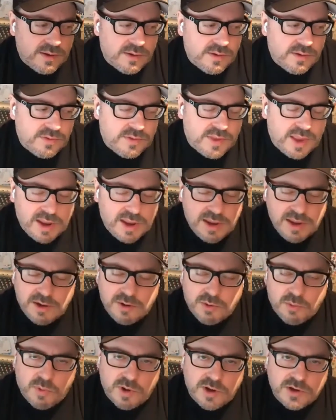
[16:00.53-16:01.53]
They had
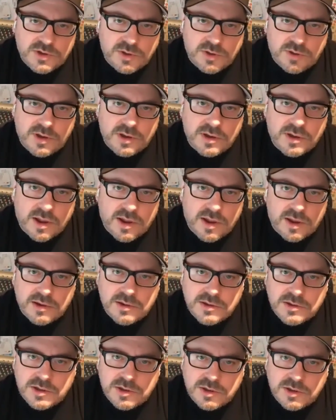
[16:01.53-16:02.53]
originally
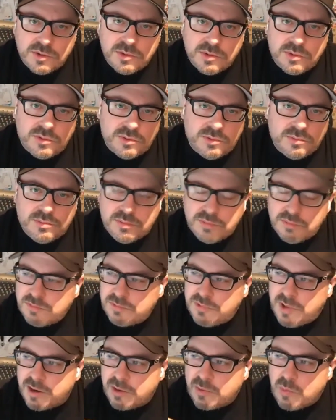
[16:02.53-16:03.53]
gone to
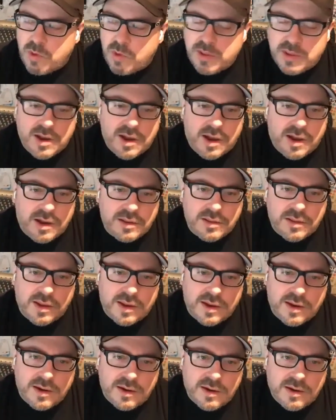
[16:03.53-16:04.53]
like one of the
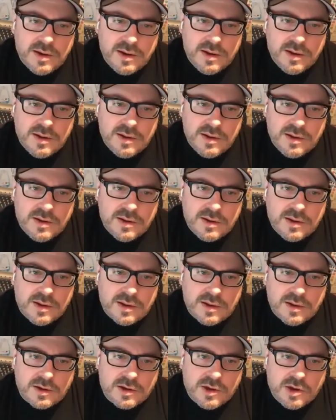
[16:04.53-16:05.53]
online
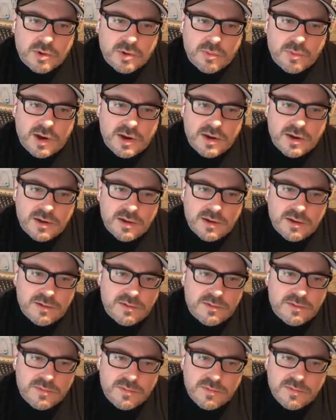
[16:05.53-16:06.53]
curated
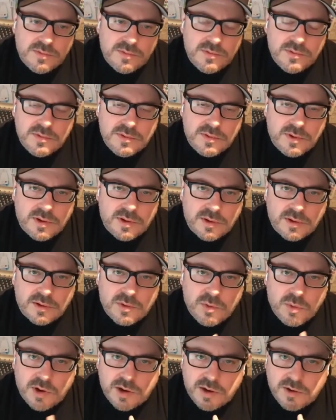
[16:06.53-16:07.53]

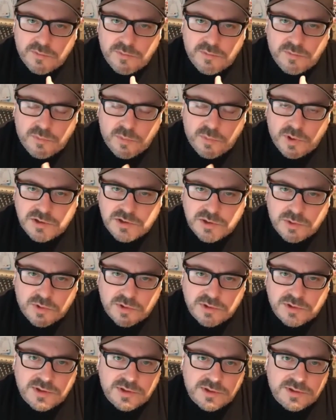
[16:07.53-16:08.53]
creative
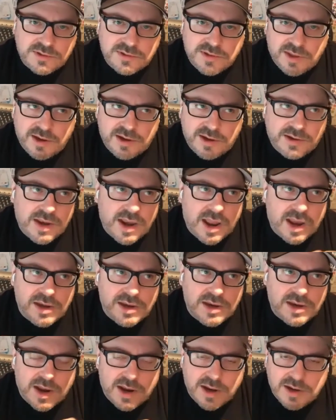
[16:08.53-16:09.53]
resources, like
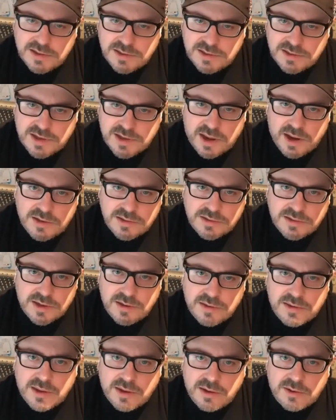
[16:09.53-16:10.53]
99 Designs,
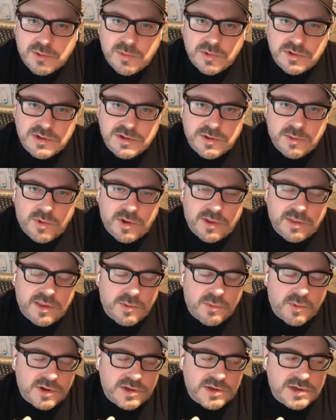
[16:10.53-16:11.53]
I think was the one
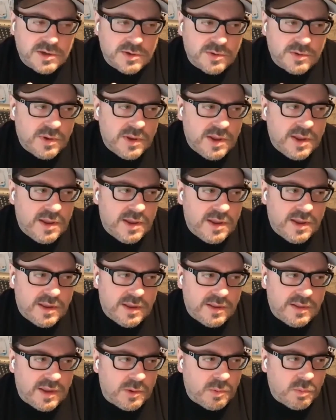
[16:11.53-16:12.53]
they went to.
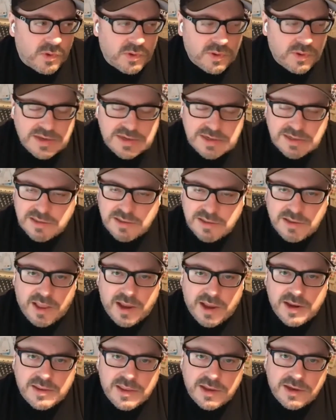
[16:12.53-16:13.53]
They really didn't
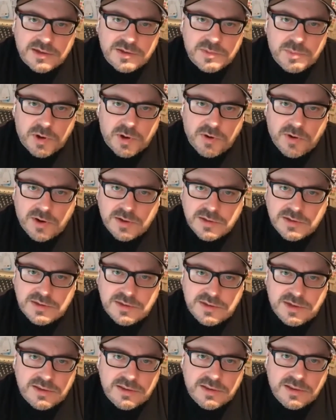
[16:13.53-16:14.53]
like the
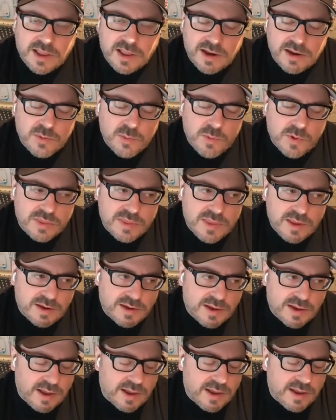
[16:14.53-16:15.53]
experience, didn't like what they
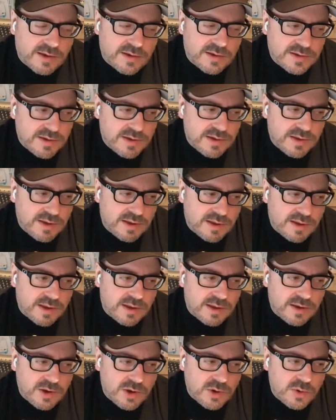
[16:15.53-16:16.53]
got,
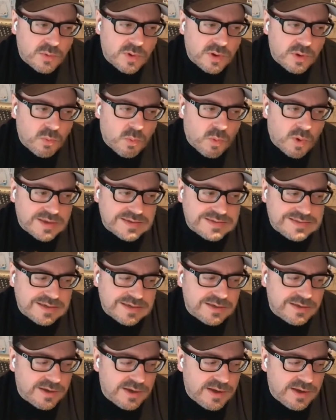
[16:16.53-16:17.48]
knew it wasn't